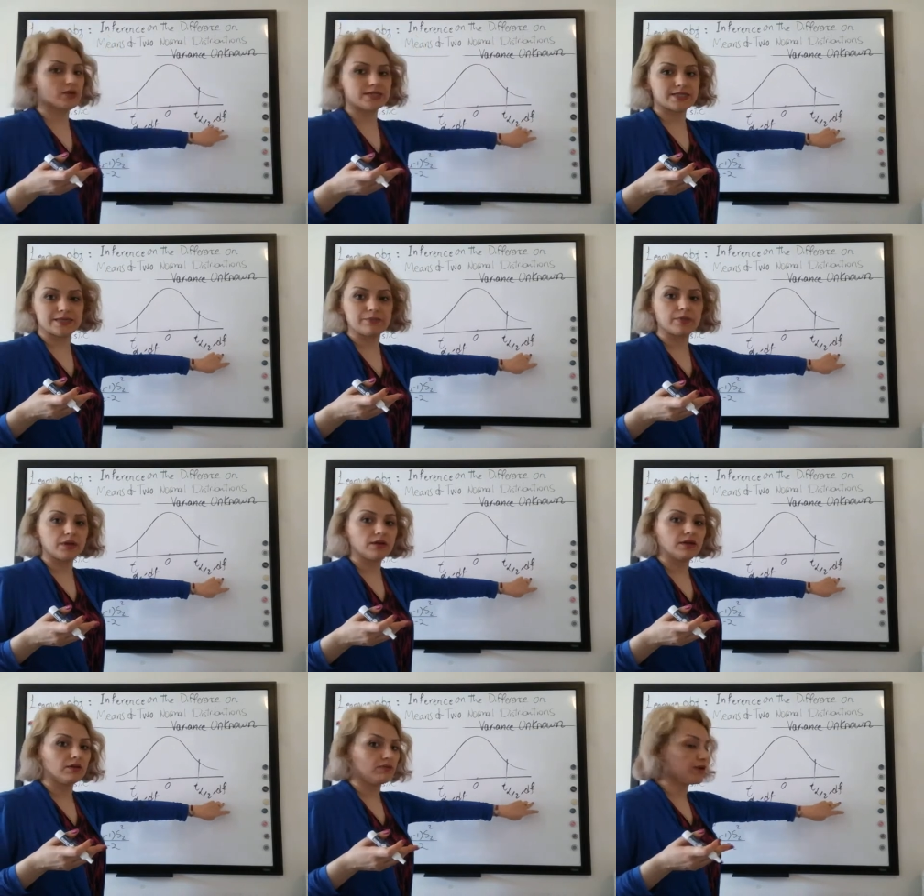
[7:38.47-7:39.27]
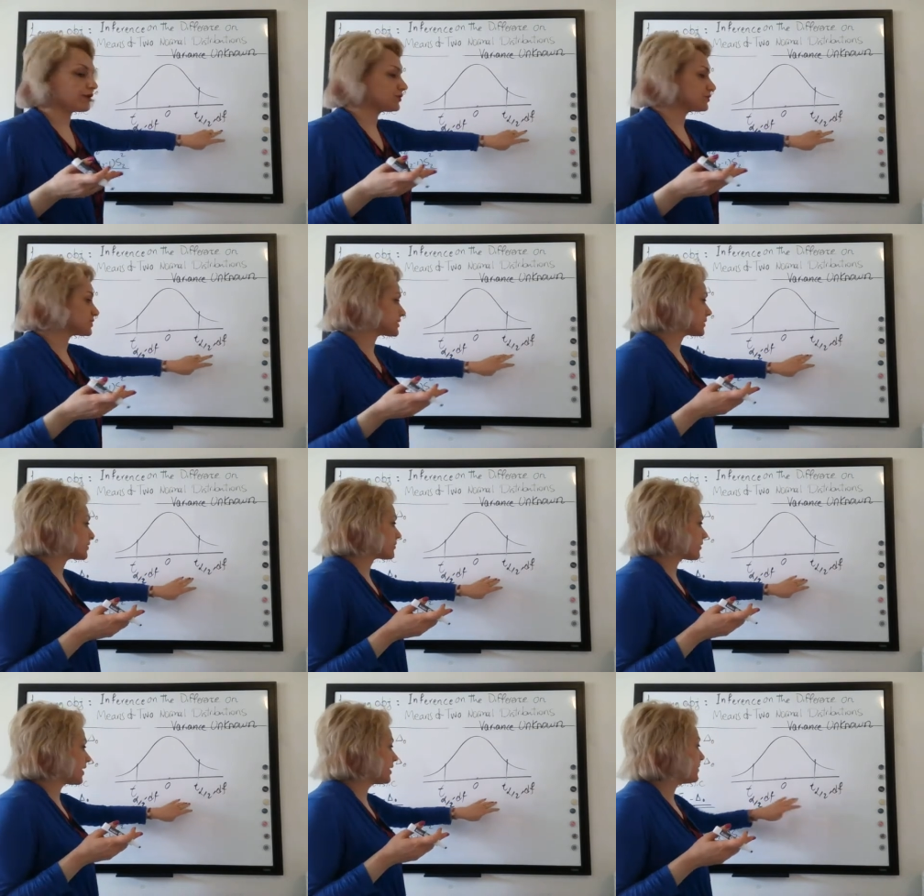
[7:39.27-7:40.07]
what symbol you're using,
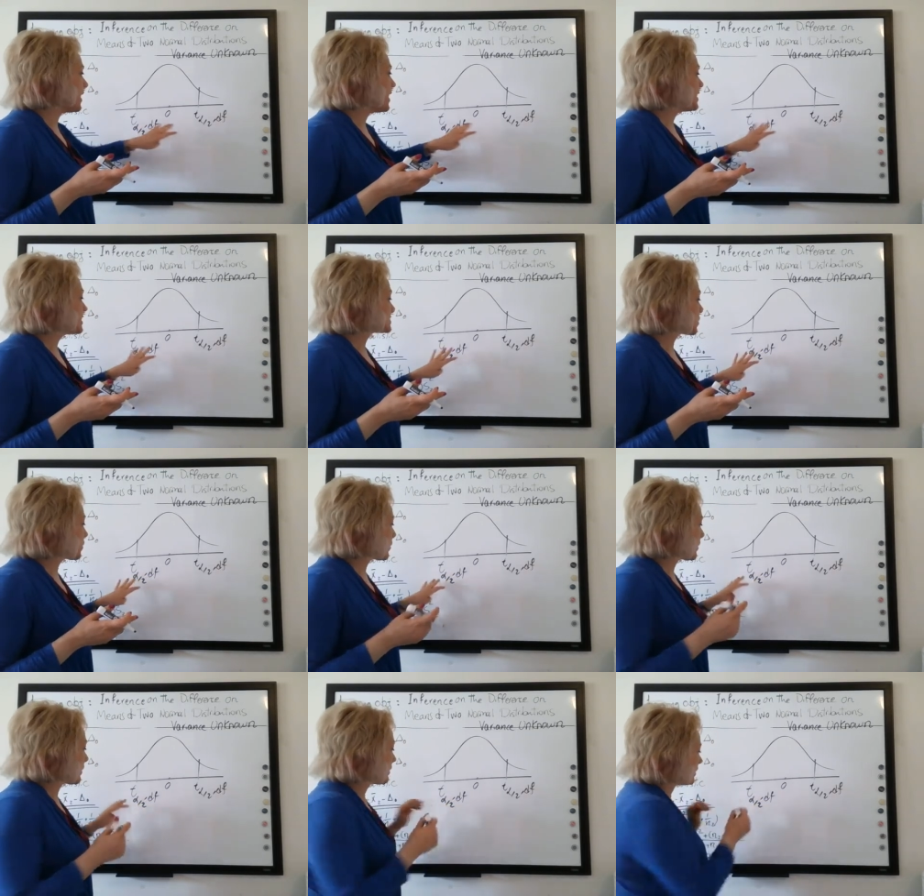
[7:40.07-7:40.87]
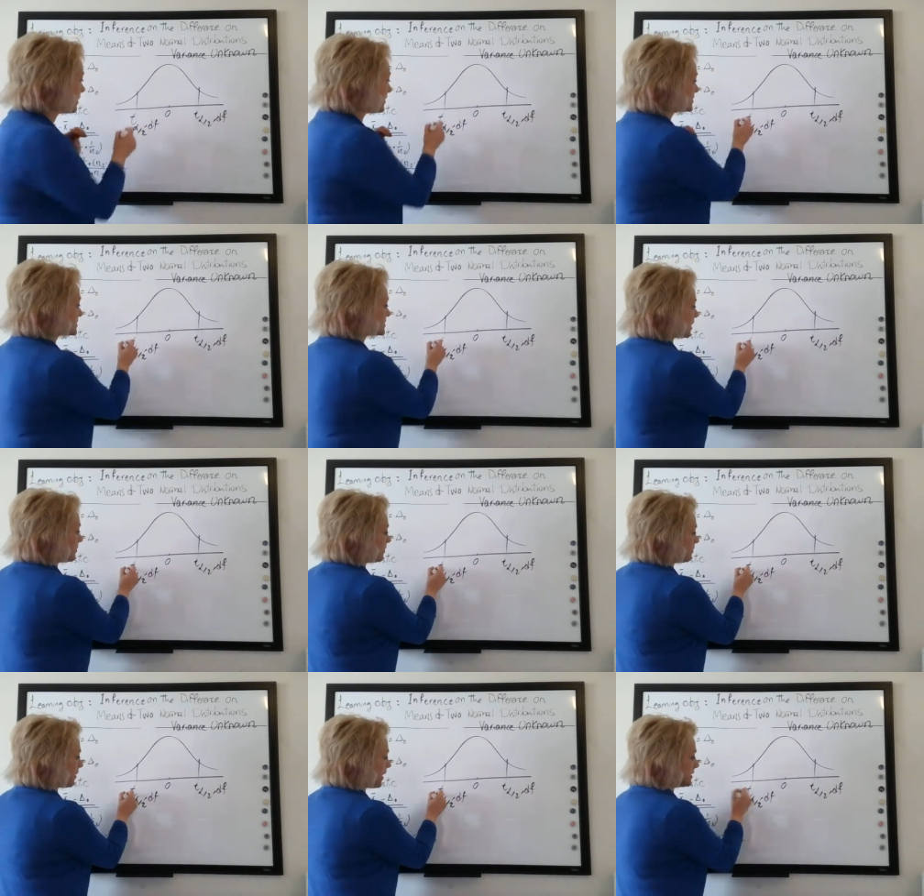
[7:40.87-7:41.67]
right? So here it's going
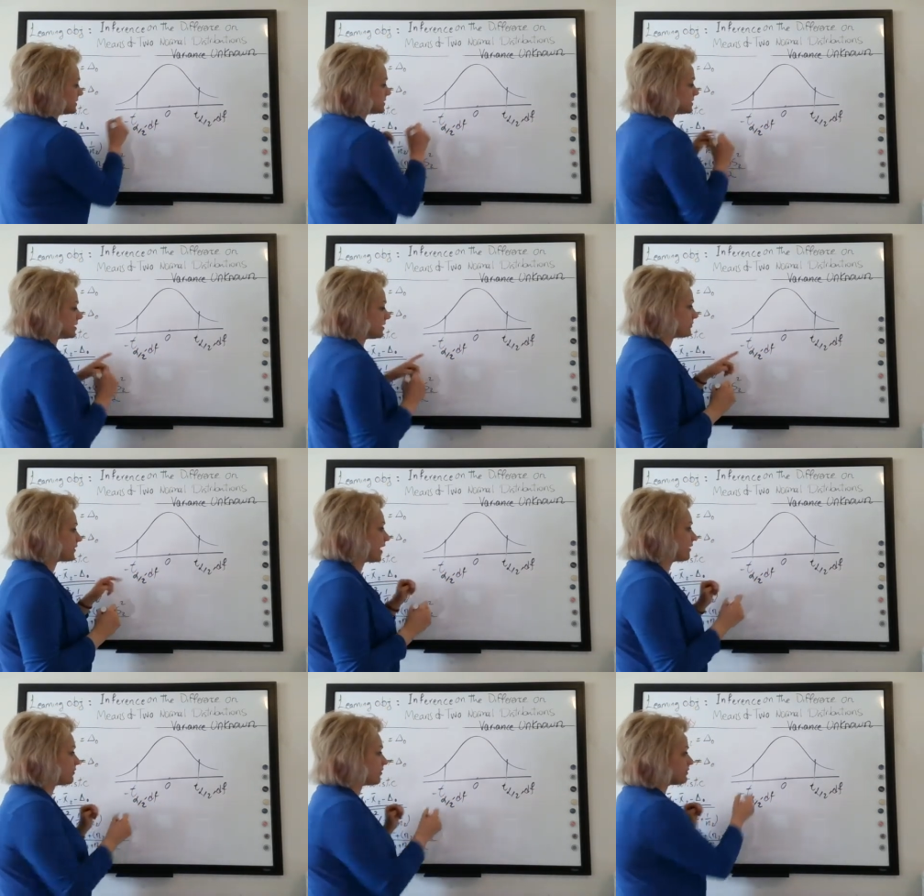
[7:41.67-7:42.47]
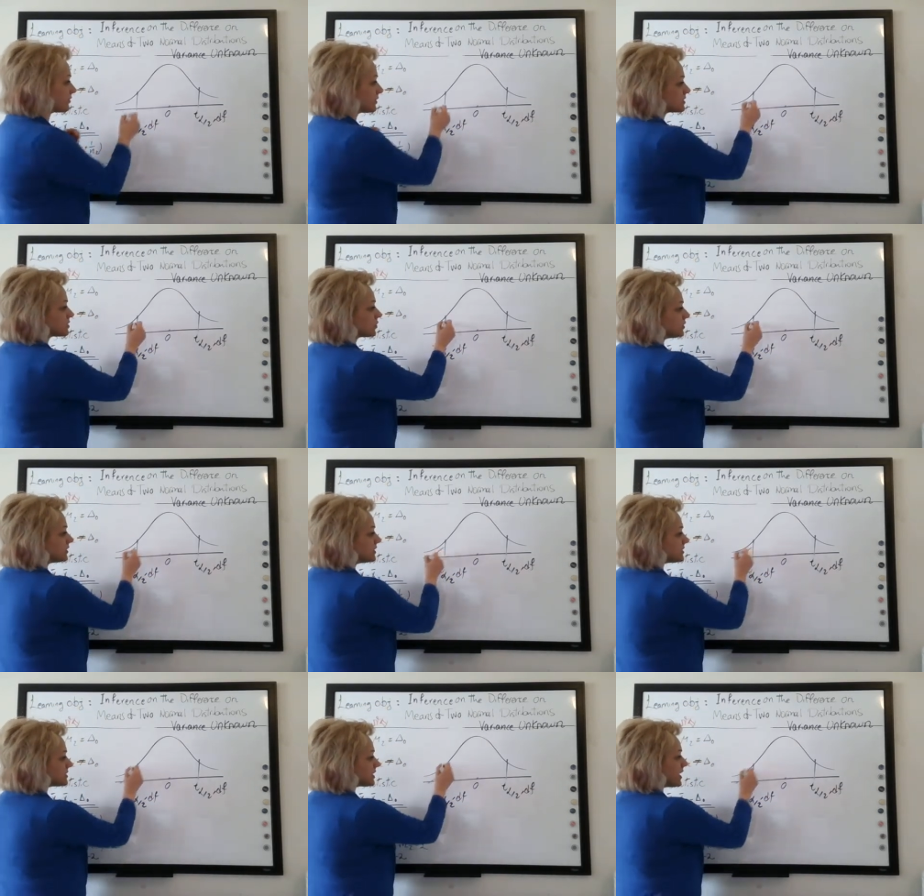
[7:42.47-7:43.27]
to be minus T of the apoptosis. So
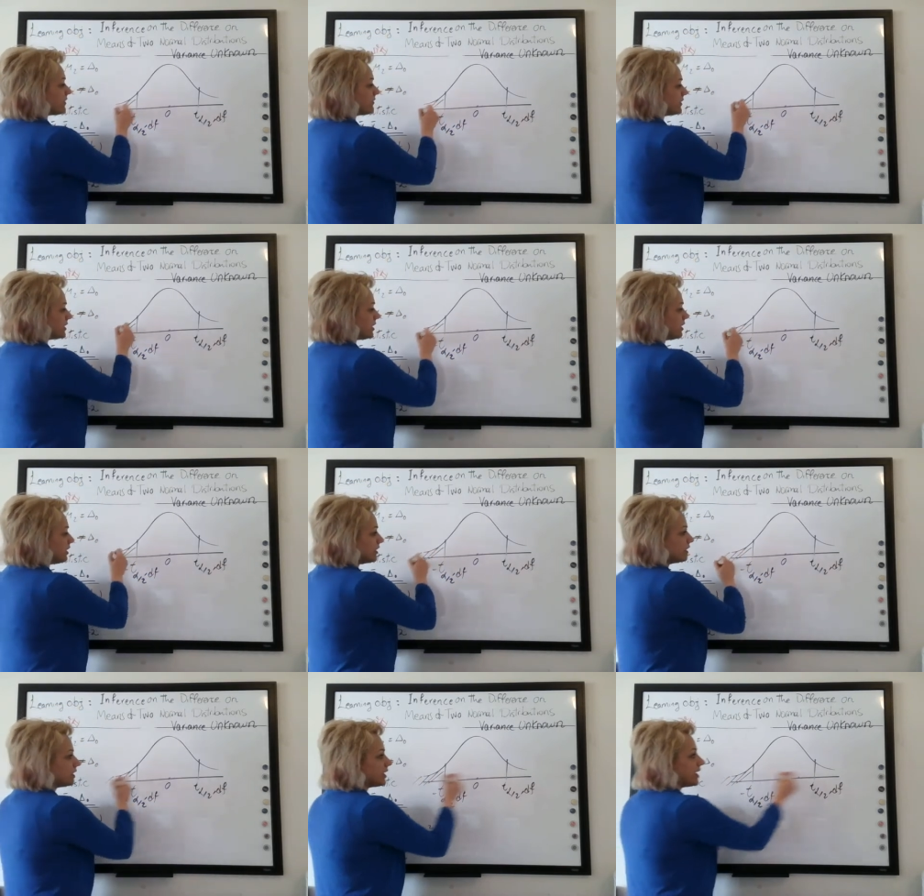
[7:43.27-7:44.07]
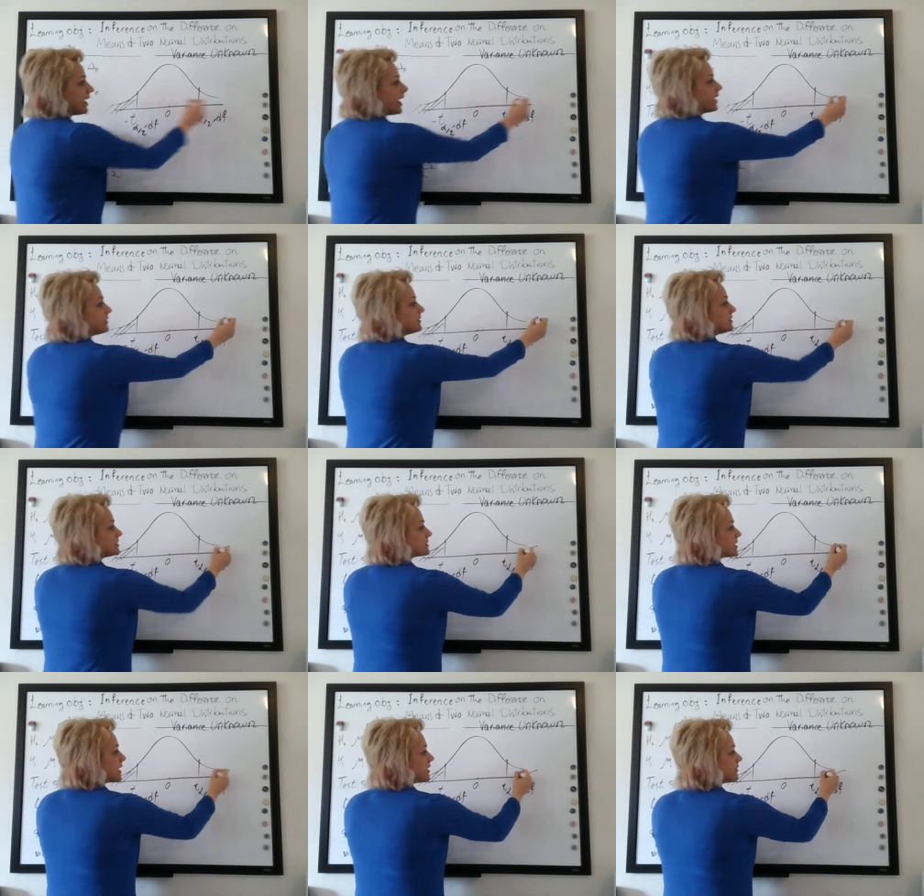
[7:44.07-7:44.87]
this area and
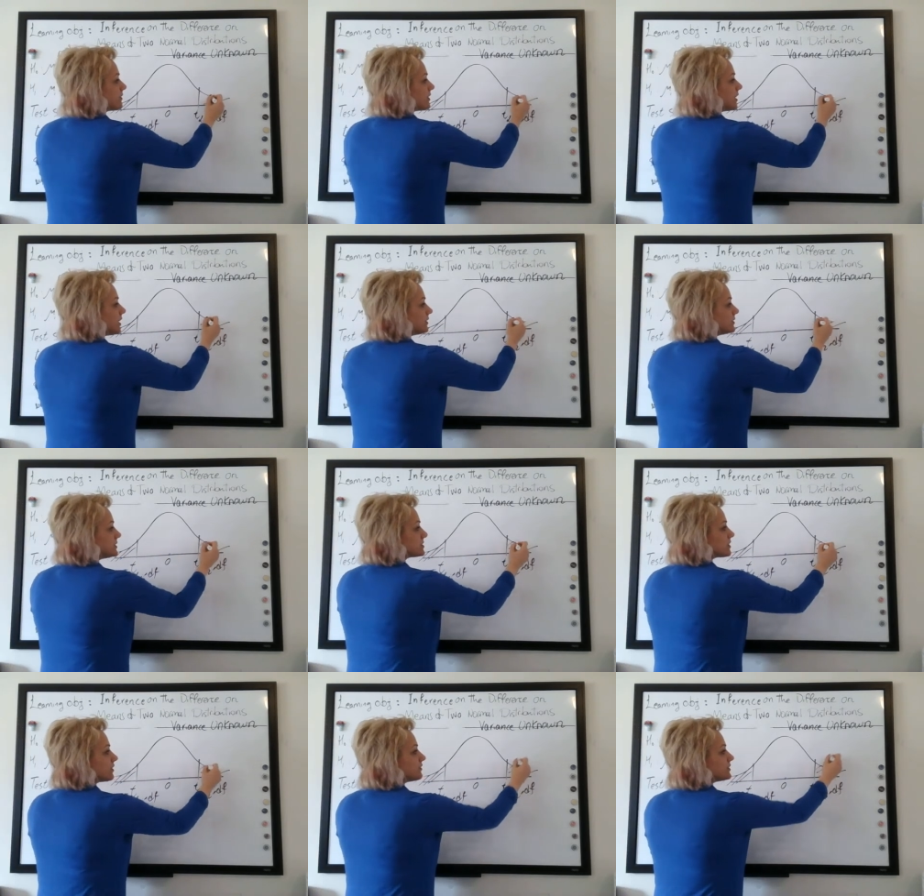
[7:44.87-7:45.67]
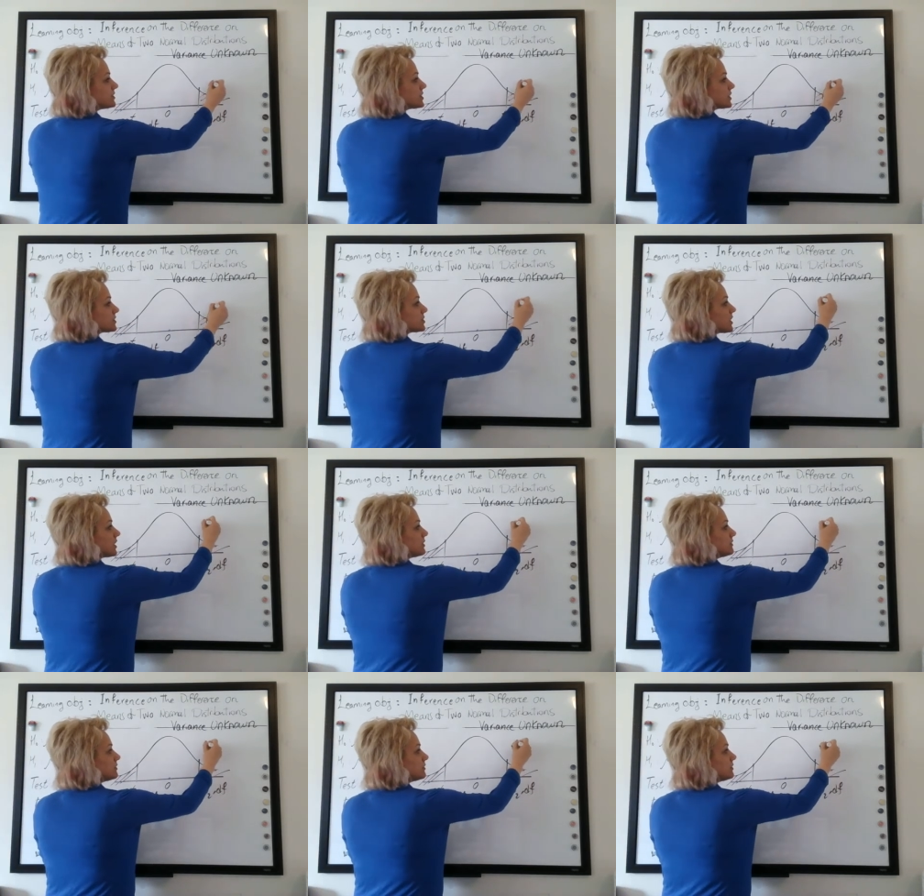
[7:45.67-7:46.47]
this area, these are
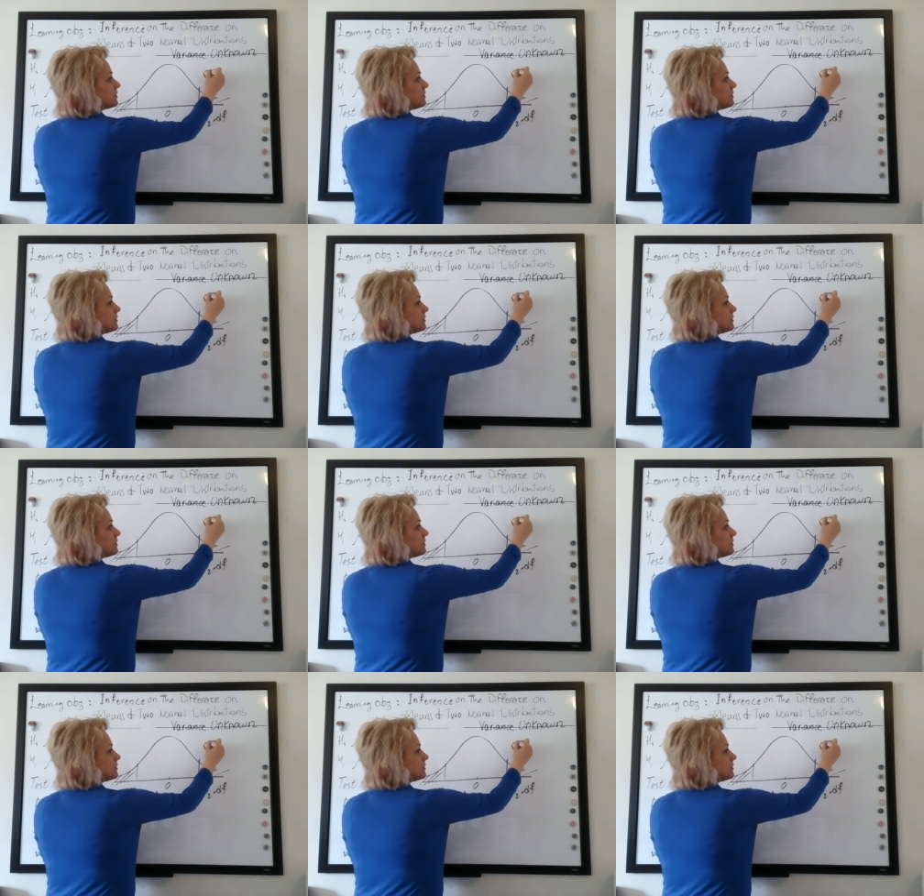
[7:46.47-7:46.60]
rejection